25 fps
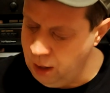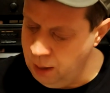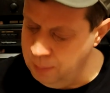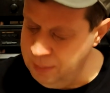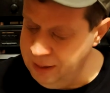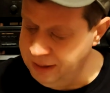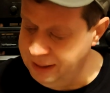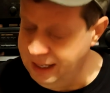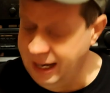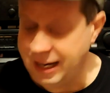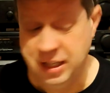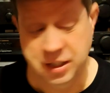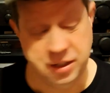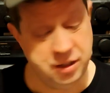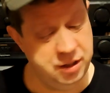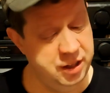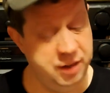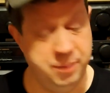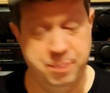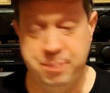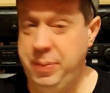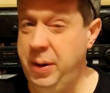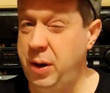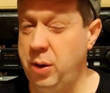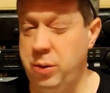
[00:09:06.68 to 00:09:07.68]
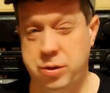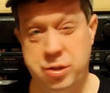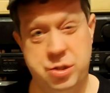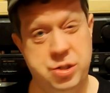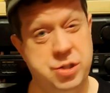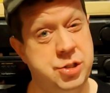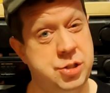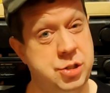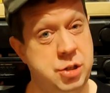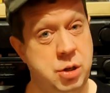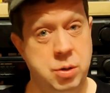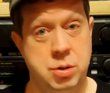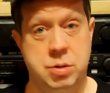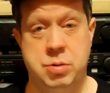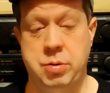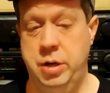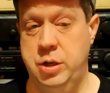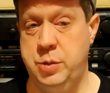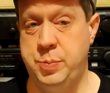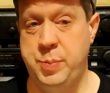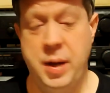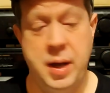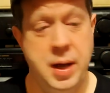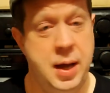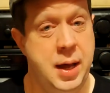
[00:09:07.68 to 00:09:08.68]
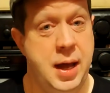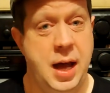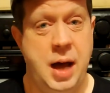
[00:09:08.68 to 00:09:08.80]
I mean, they're both so crisp.